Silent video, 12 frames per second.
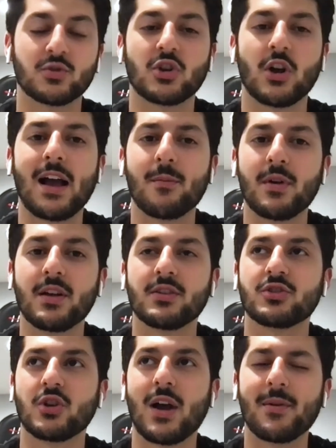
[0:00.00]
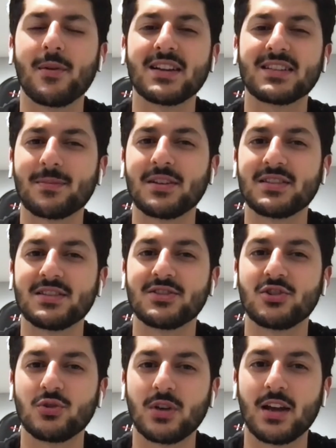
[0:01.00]
So how many acceptances
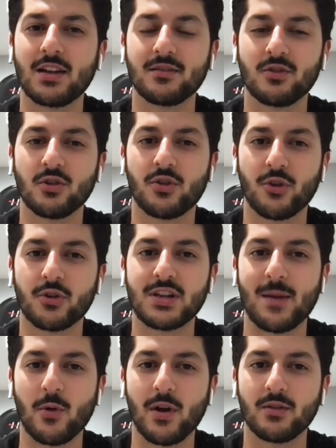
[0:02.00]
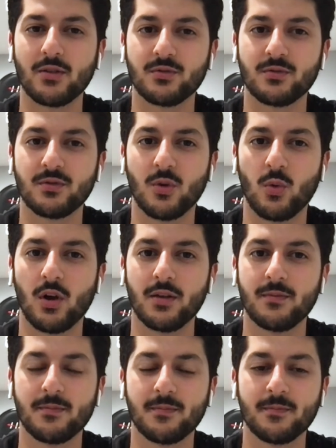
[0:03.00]
did you get your third time around? The one?